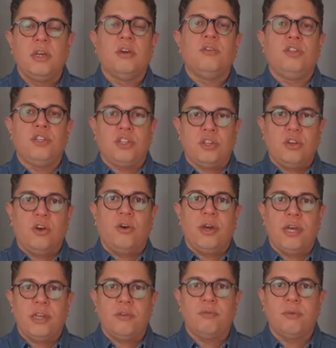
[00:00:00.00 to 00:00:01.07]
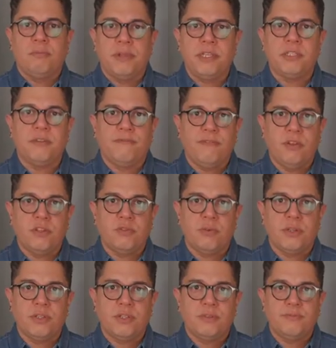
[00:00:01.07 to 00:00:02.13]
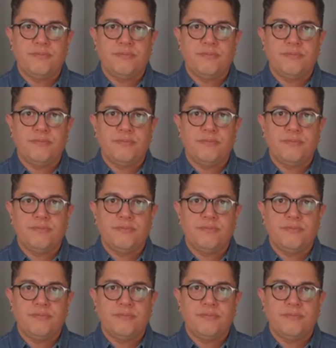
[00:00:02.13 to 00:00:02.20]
You should go ahead and replace the float switch.